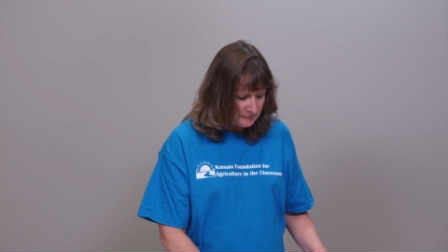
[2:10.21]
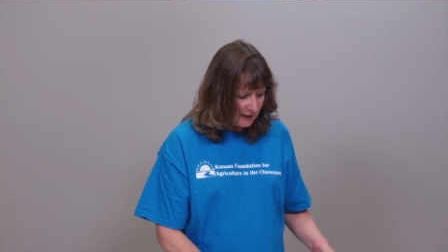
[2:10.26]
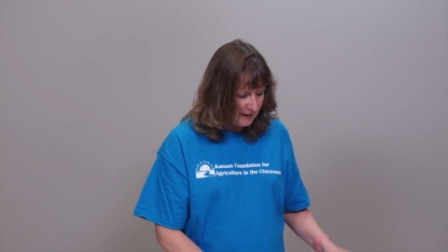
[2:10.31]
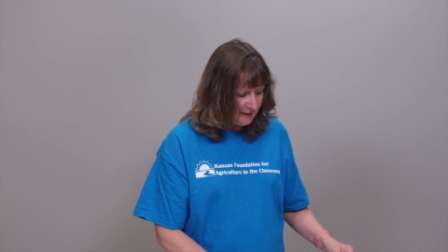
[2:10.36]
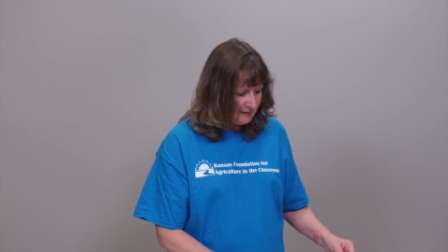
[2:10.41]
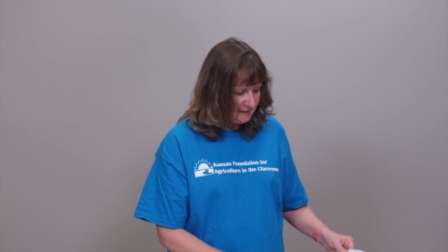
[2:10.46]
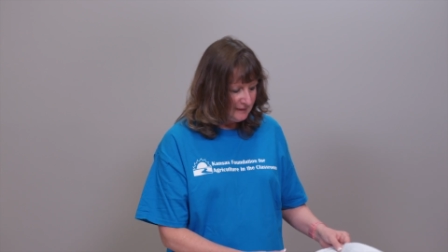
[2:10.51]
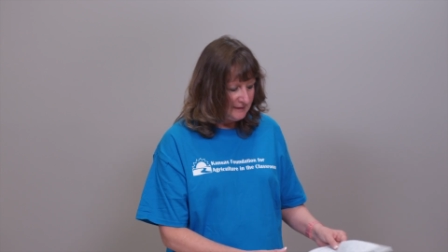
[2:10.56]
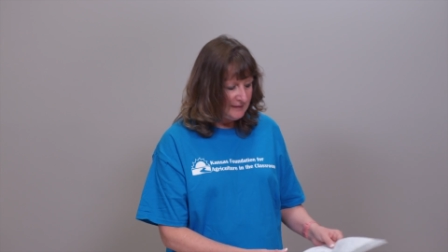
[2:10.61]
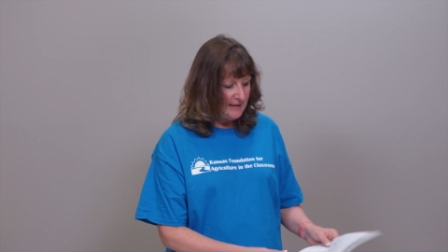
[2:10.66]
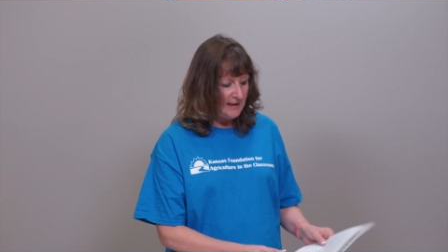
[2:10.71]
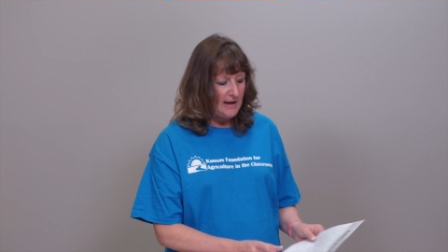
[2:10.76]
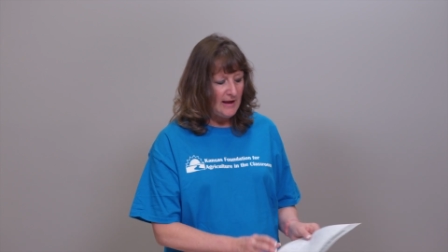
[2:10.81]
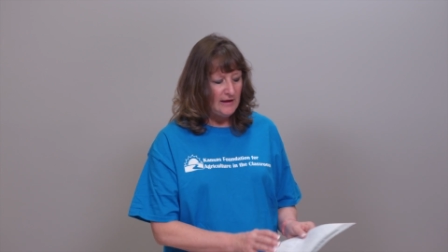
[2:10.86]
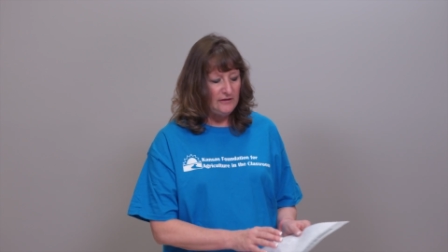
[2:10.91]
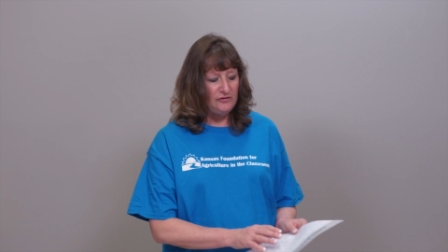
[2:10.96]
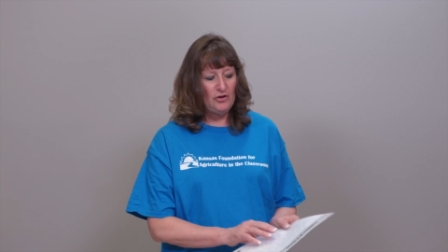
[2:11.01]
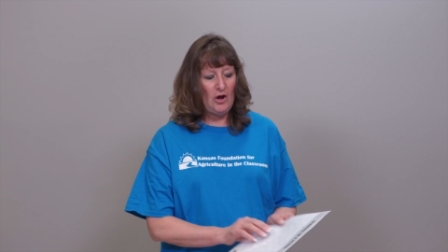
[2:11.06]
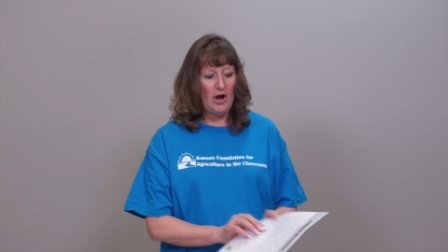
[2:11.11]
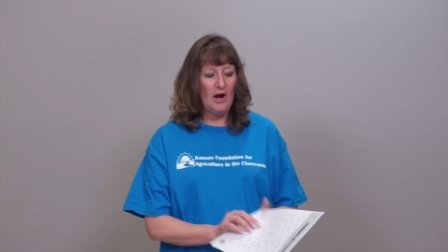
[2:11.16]
is
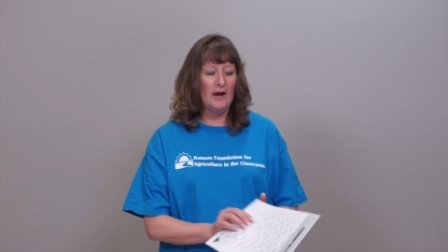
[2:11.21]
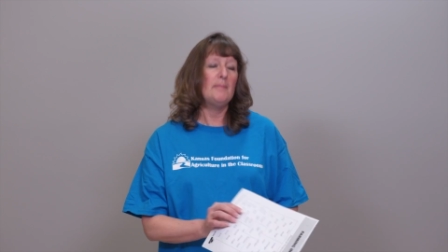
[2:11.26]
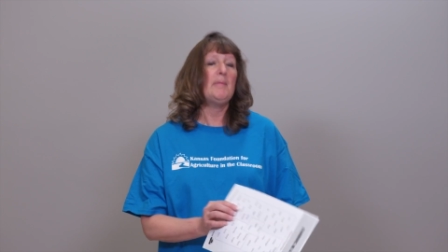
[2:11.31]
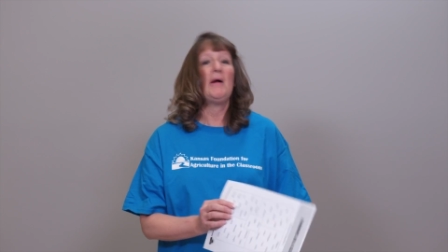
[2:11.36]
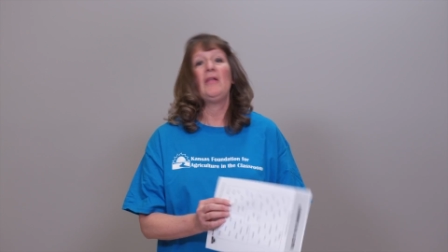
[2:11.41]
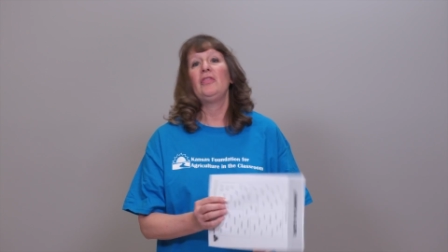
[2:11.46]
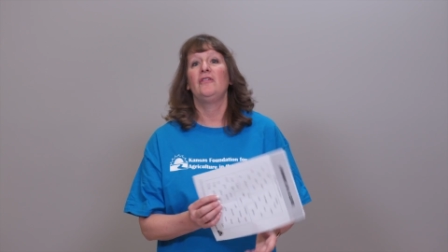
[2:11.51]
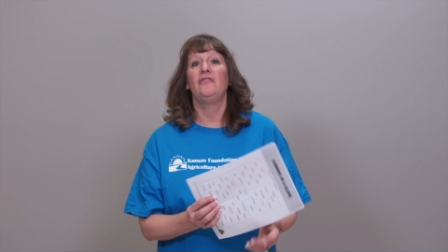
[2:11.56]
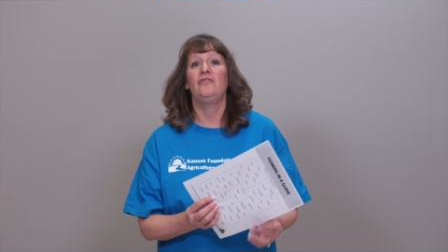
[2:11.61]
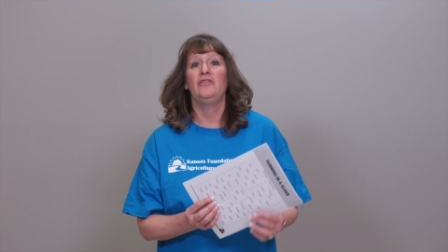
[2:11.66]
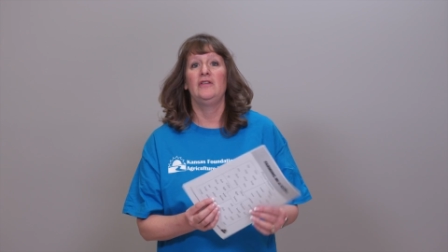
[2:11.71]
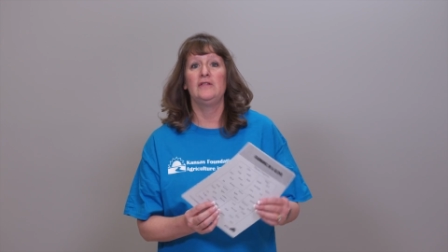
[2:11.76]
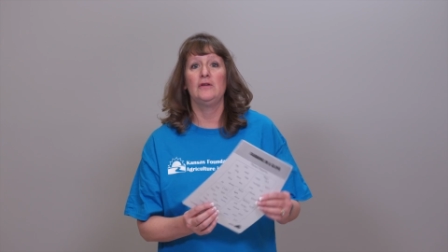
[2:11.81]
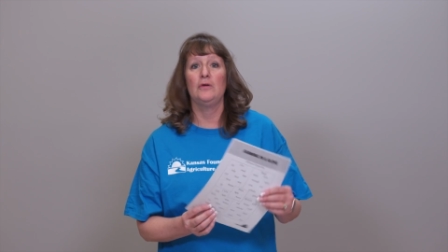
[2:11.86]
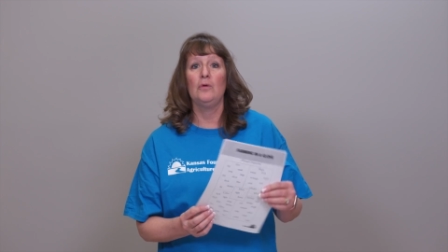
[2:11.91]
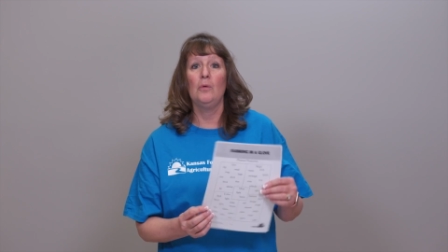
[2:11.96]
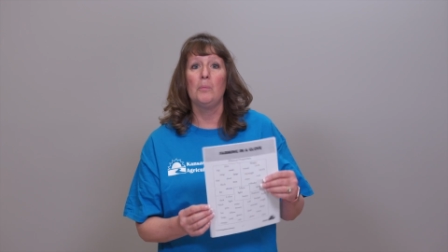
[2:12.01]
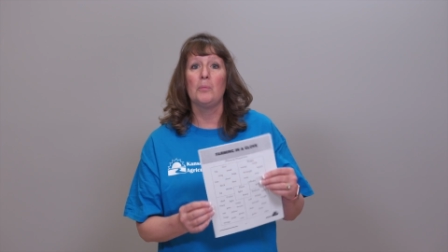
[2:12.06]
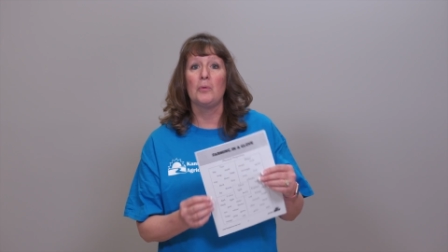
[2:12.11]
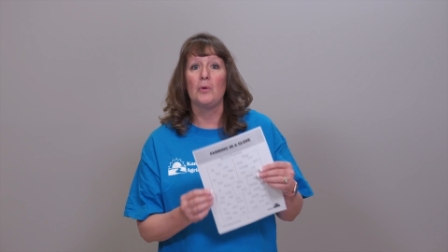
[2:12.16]
then talk about the
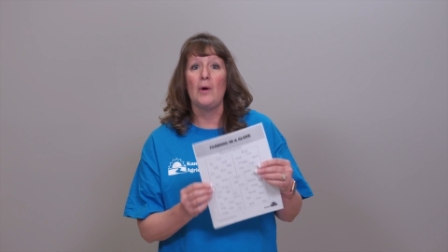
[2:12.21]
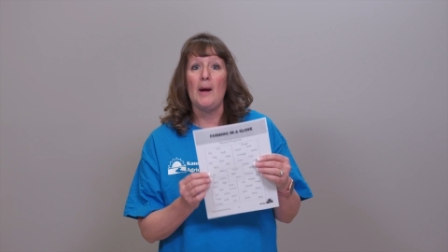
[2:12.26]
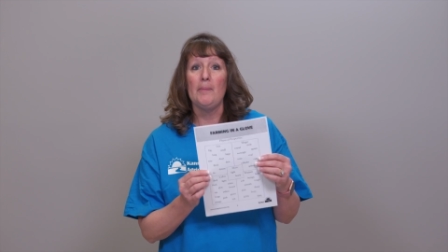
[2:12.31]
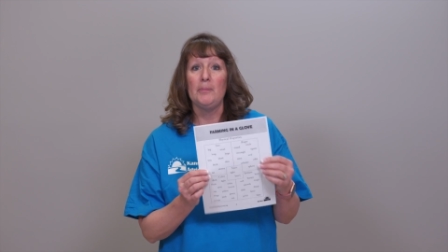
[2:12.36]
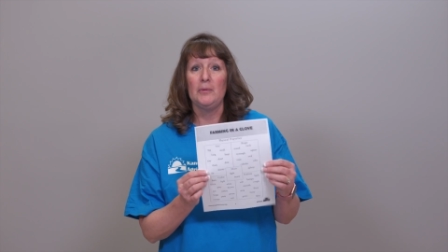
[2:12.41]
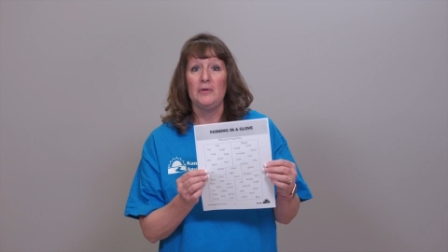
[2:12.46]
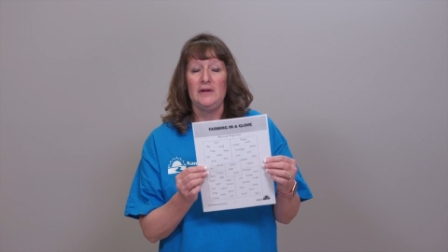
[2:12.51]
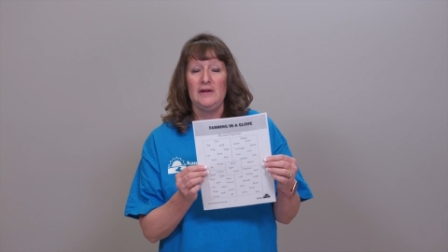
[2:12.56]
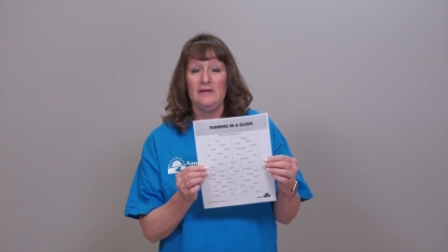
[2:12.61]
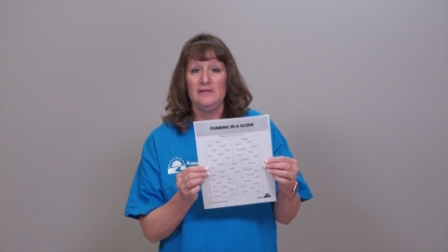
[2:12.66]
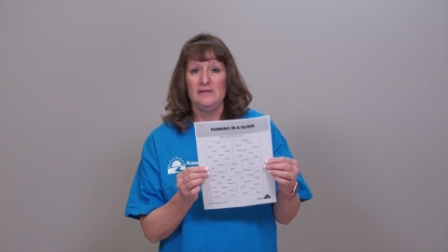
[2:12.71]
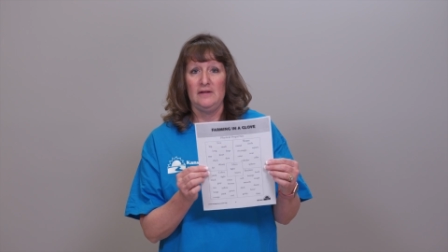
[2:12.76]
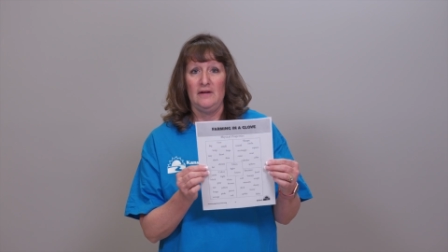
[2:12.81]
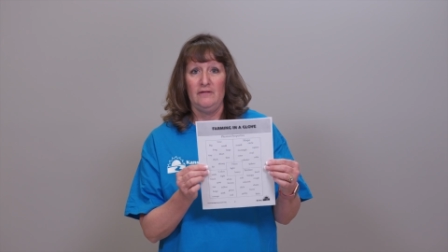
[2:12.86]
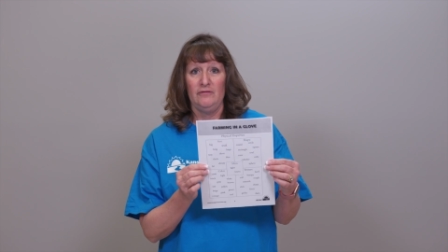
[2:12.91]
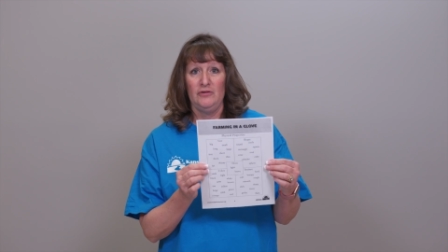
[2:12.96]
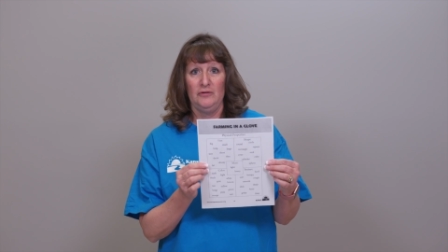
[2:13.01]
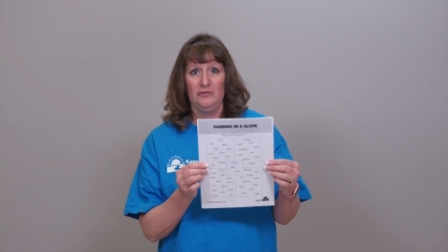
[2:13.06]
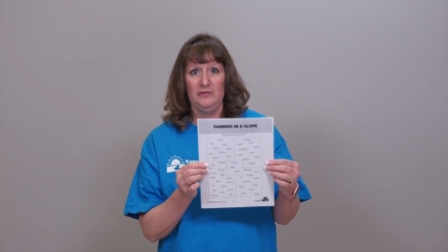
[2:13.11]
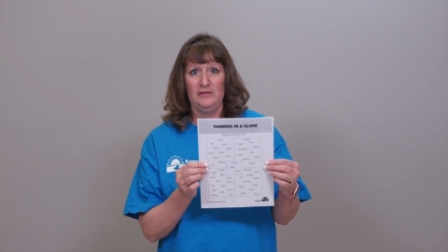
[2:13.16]
physical properties
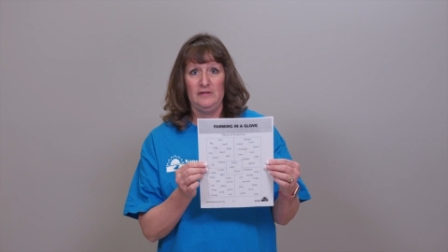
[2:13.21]
of those